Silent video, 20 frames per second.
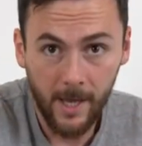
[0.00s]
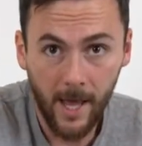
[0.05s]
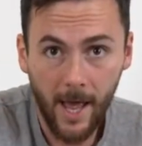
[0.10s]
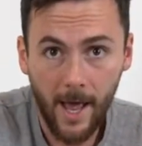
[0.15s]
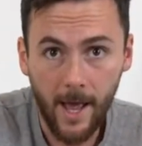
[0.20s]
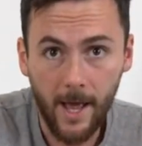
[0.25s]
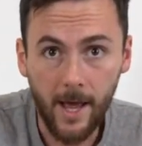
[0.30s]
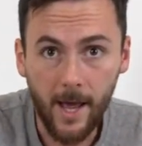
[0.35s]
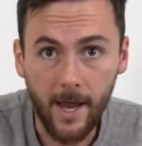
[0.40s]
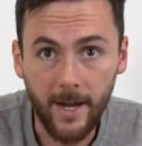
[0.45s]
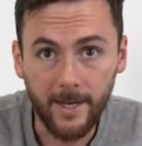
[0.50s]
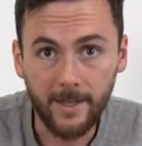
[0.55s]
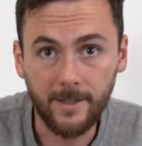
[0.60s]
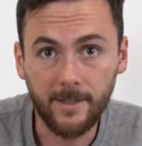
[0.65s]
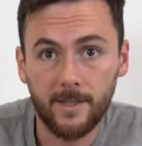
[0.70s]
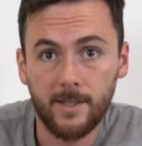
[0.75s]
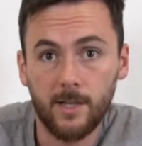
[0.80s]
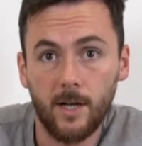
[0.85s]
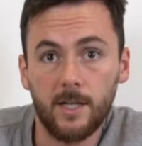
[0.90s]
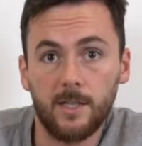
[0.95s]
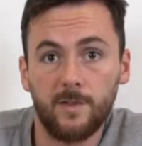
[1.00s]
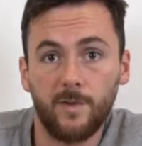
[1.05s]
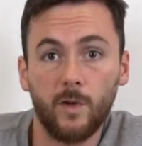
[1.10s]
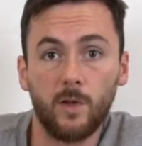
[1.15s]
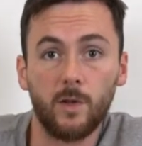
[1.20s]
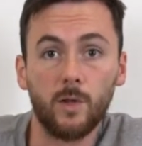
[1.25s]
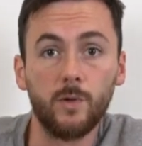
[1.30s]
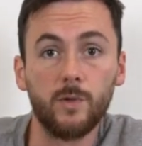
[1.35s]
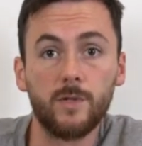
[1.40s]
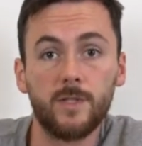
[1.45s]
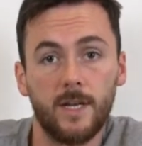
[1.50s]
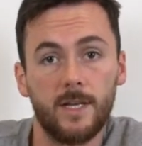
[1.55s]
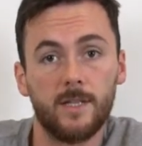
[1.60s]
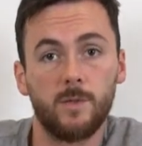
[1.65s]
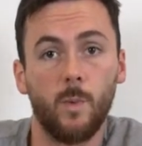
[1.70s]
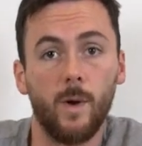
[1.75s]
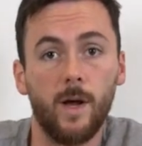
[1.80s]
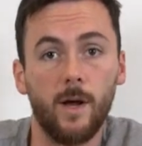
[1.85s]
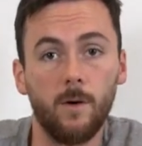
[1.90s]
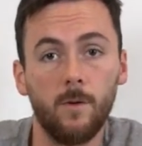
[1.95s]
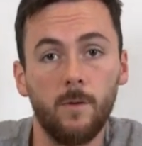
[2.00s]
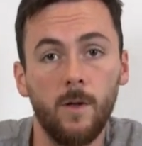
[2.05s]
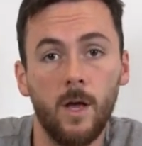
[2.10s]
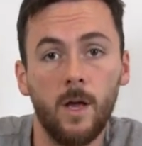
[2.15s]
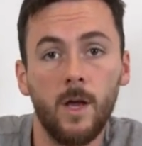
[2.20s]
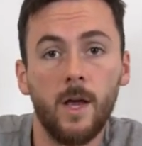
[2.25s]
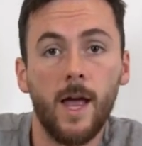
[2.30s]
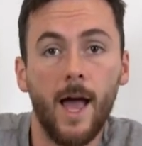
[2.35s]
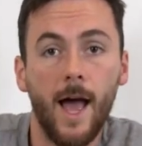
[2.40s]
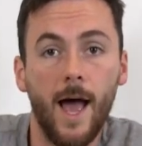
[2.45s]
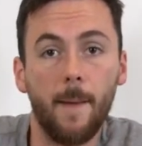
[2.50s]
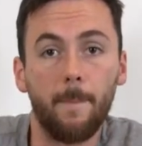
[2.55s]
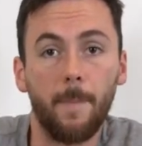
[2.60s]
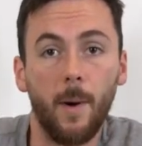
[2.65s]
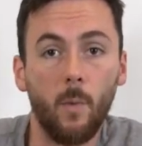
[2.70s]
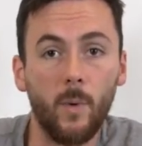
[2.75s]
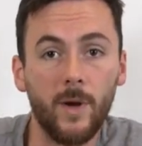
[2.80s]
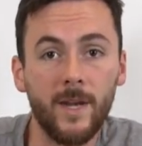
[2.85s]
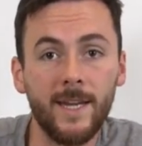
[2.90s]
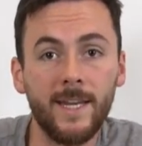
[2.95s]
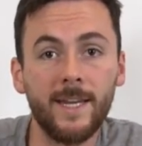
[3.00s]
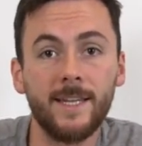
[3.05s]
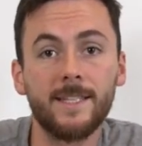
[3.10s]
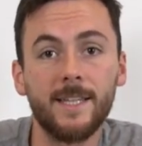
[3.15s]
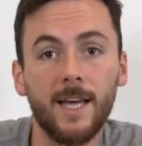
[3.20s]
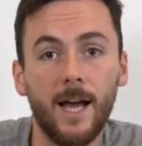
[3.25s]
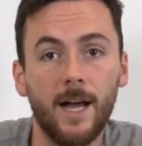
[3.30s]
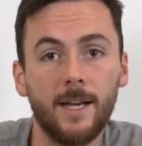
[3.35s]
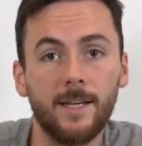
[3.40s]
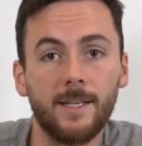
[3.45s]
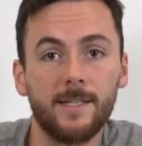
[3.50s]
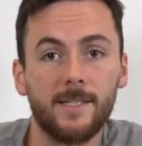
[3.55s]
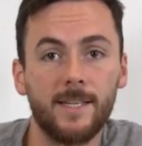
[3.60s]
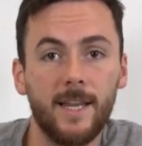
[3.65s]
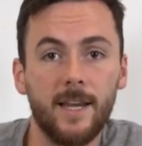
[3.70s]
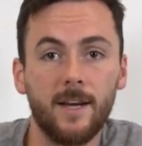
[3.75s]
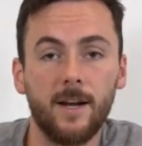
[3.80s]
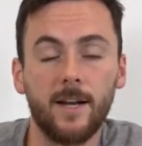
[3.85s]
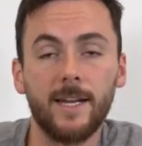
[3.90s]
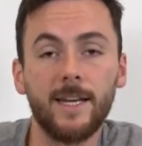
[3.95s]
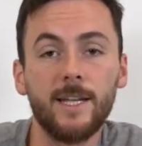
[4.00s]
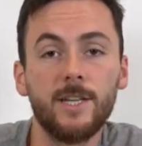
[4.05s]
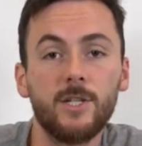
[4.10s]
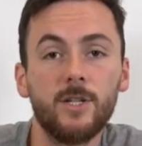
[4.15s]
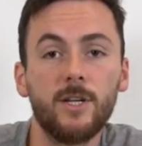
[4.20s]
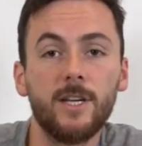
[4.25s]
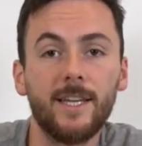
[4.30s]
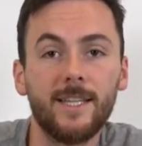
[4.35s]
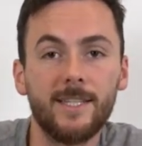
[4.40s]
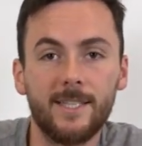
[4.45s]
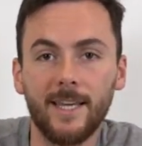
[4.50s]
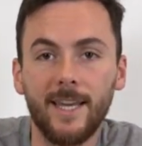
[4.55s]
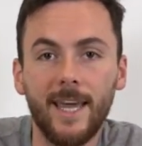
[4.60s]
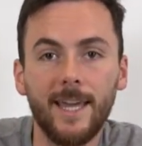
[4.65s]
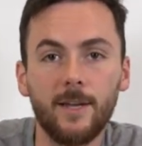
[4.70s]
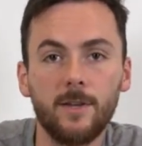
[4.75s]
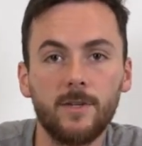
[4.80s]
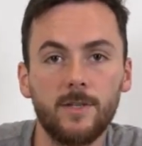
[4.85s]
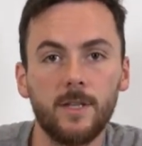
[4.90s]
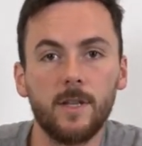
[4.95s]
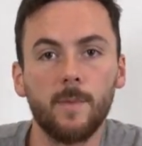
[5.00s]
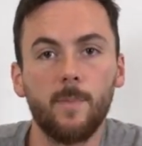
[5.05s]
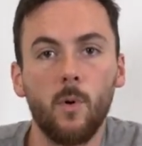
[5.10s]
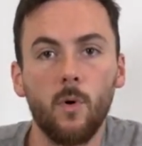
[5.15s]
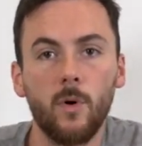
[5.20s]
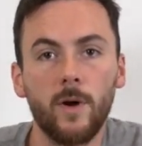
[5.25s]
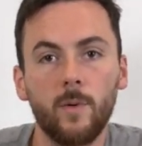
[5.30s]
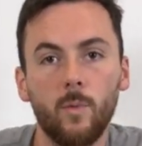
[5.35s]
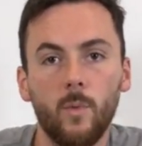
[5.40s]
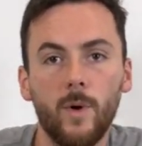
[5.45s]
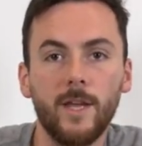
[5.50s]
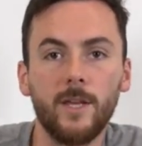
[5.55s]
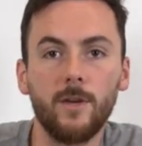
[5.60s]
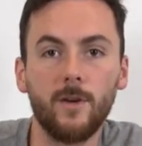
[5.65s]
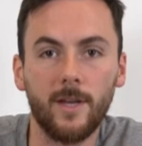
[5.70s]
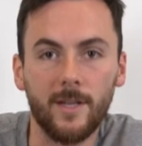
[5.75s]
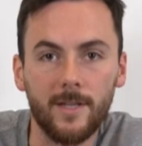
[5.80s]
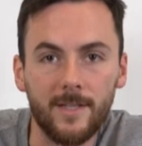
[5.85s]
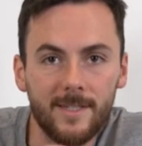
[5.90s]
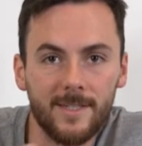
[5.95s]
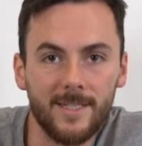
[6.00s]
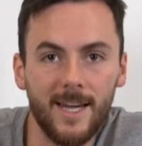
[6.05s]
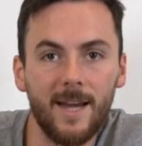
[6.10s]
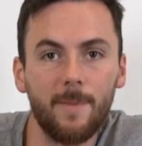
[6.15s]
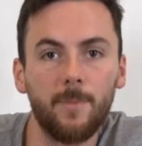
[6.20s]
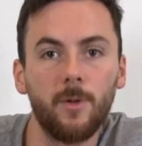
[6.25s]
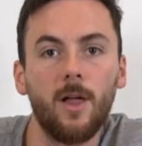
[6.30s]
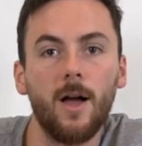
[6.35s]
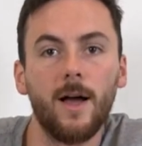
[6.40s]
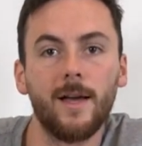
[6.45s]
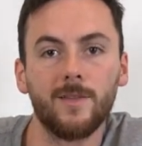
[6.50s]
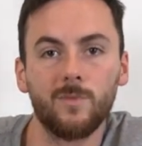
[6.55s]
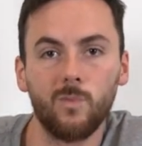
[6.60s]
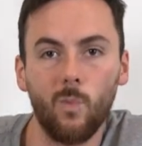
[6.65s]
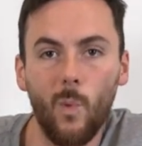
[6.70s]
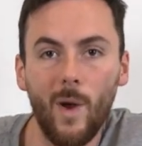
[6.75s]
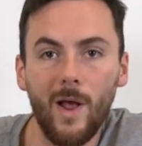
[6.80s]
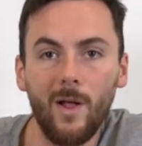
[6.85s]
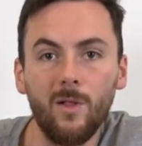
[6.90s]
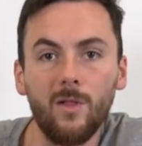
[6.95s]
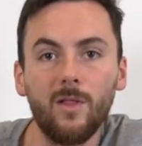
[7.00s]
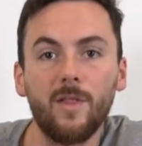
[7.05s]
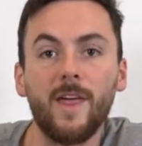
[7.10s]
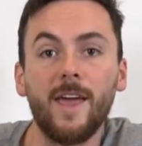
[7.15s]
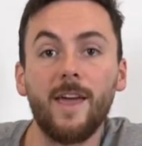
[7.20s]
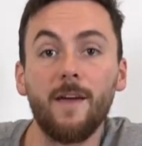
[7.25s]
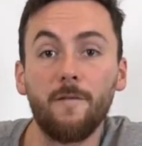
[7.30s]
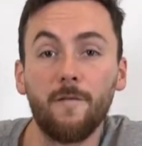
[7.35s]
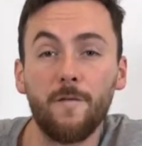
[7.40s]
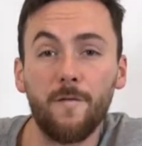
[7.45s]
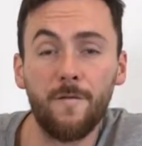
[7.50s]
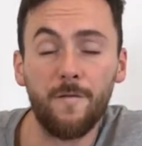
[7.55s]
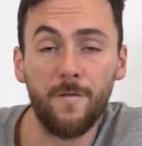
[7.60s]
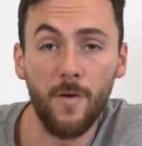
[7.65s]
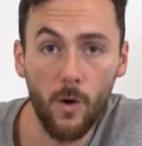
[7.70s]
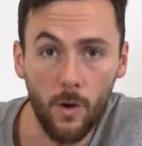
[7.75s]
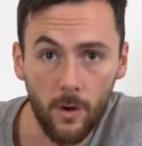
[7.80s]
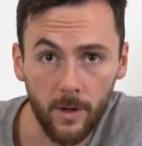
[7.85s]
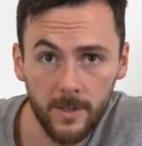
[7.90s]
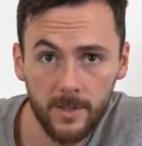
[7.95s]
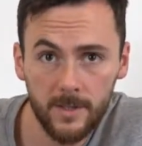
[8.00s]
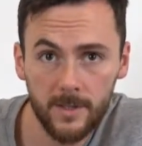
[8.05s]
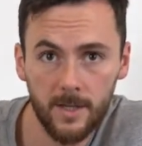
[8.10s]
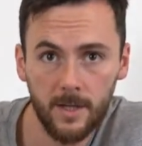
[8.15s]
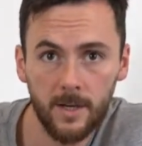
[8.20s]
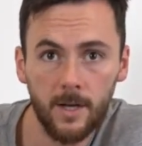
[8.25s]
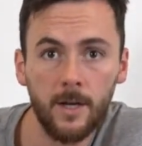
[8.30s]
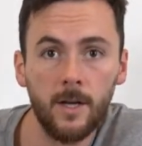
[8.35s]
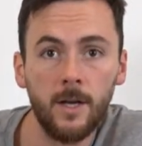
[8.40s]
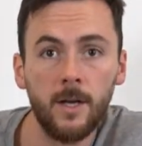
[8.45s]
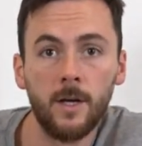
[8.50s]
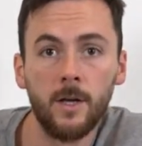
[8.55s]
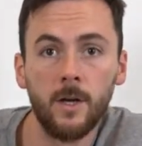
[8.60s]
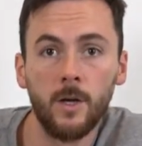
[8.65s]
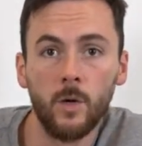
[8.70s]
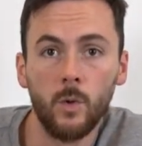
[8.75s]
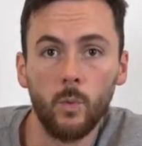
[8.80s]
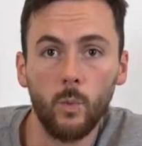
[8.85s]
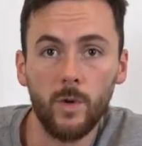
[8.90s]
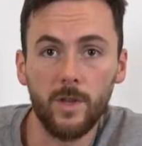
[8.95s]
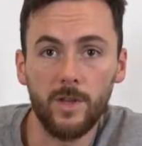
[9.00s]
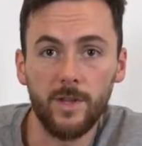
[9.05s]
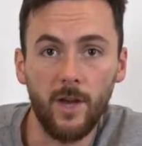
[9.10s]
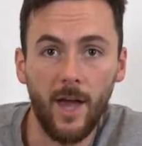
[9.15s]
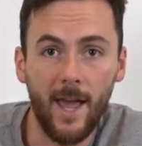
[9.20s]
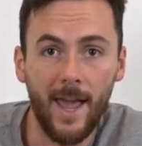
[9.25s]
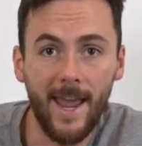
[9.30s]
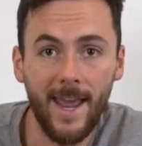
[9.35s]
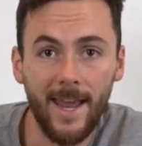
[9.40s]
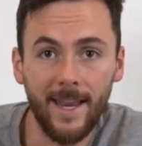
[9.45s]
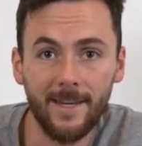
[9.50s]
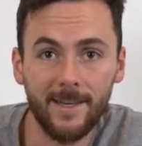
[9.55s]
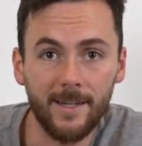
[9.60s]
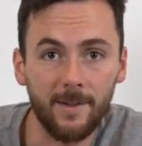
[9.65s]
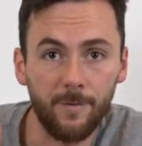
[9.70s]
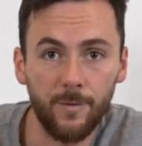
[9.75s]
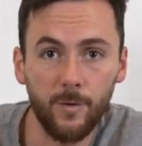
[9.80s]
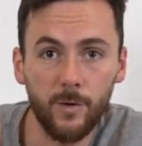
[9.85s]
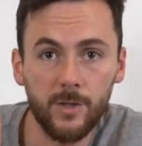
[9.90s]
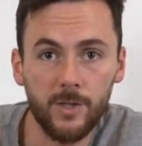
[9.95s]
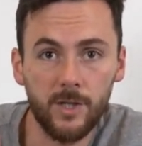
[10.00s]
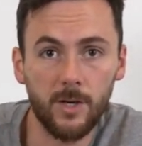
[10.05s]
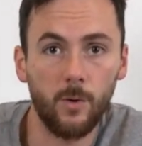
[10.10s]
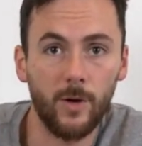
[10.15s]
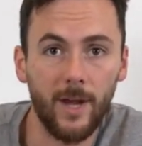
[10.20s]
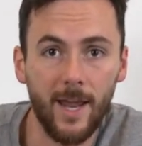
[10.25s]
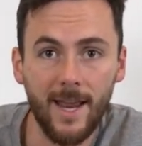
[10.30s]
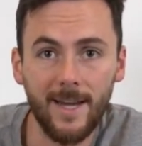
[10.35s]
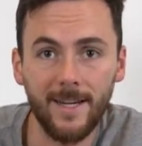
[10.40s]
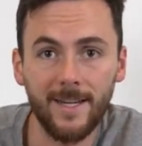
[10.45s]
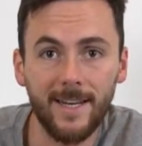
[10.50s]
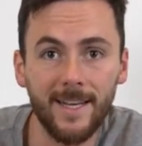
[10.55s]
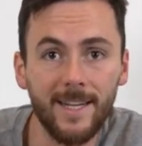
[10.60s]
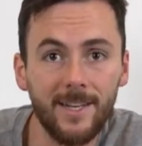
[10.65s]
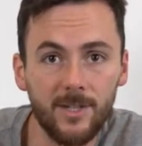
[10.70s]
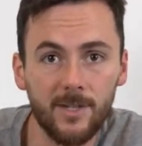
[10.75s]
an exercise for glutes as well. But we need to understand, I need you to get you to the point where you can stabilize well there first with your hand and foot or your hand and knee